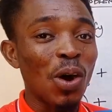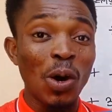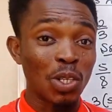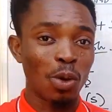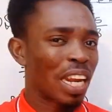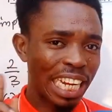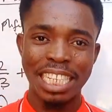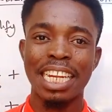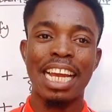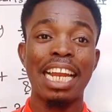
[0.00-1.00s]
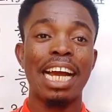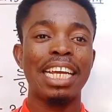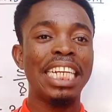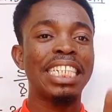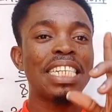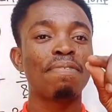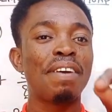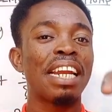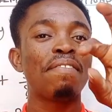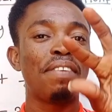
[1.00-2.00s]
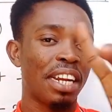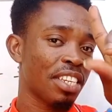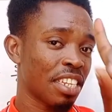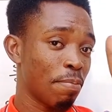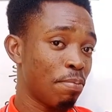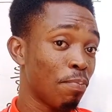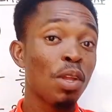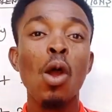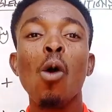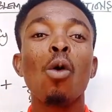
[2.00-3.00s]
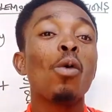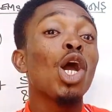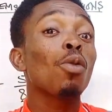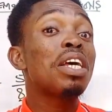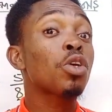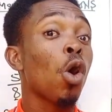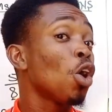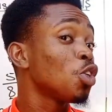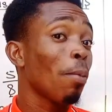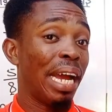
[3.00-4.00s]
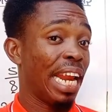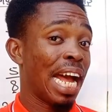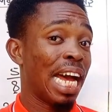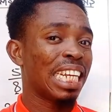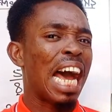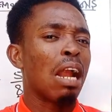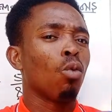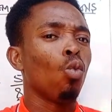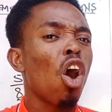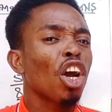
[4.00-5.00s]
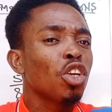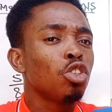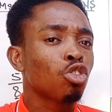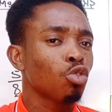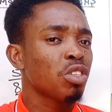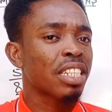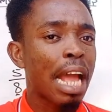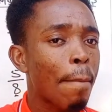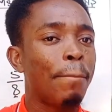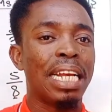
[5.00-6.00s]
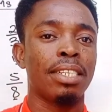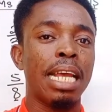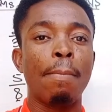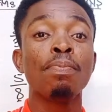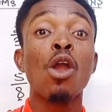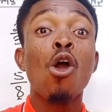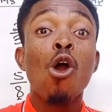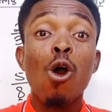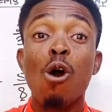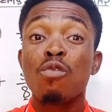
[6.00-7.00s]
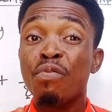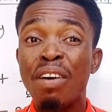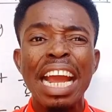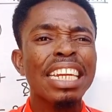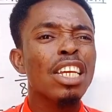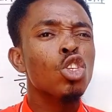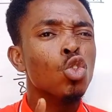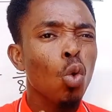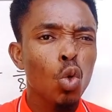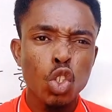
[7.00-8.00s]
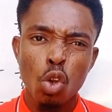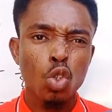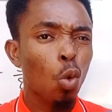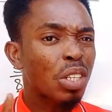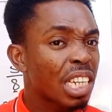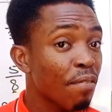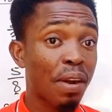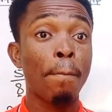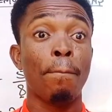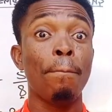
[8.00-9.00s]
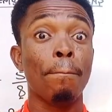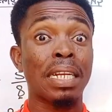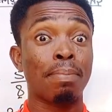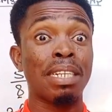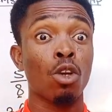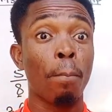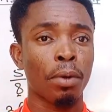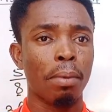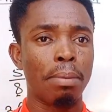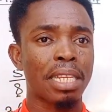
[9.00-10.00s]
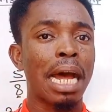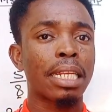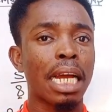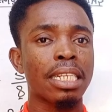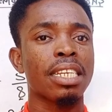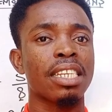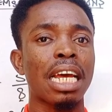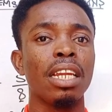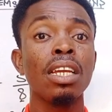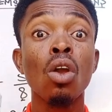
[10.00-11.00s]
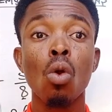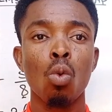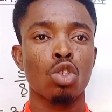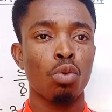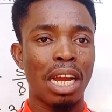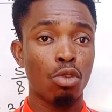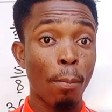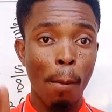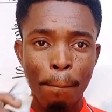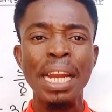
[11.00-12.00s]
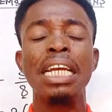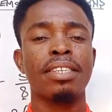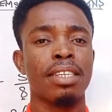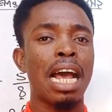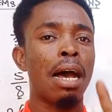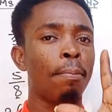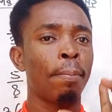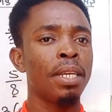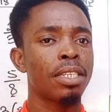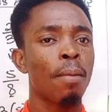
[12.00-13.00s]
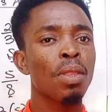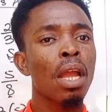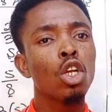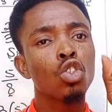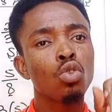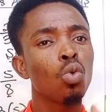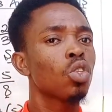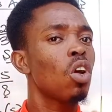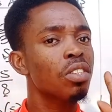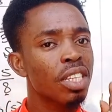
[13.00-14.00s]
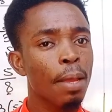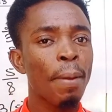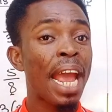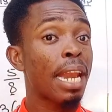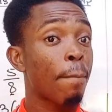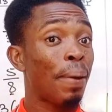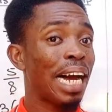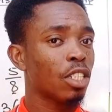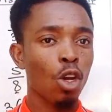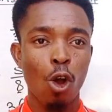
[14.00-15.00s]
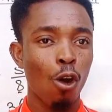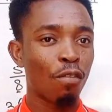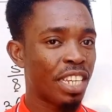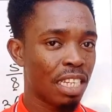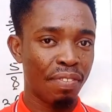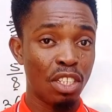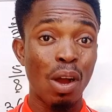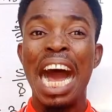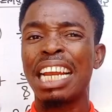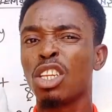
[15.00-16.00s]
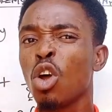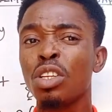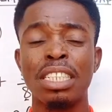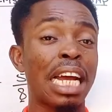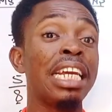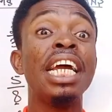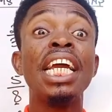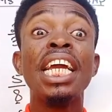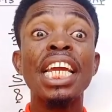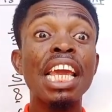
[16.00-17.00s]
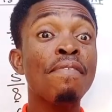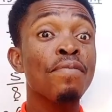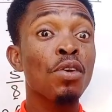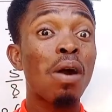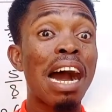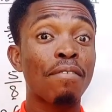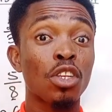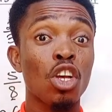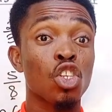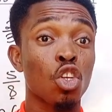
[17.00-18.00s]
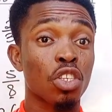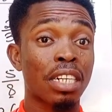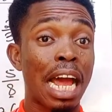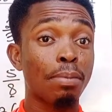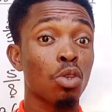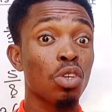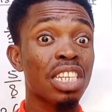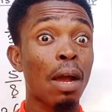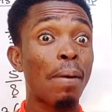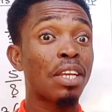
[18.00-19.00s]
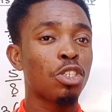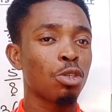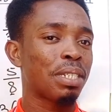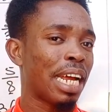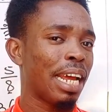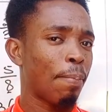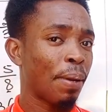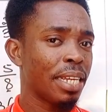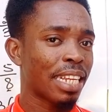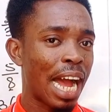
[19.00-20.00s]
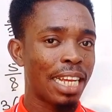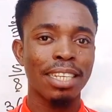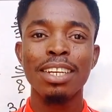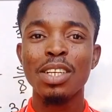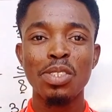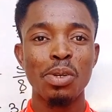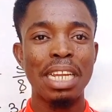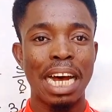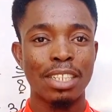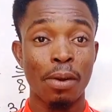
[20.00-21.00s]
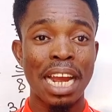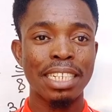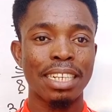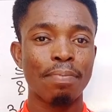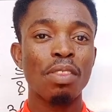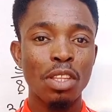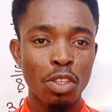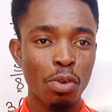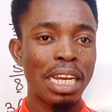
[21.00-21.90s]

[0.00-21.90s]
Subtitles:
on your own. Like I said earlier, it is very, very simple. We will always hold you by the hand and walk you through step by step of finding solution to different mathematical problems, and that is exactly what we are doing. But please, please do not skip any part of this video, and note that if you have not subscribed to this our YouTube channel, please guys do that. All right, do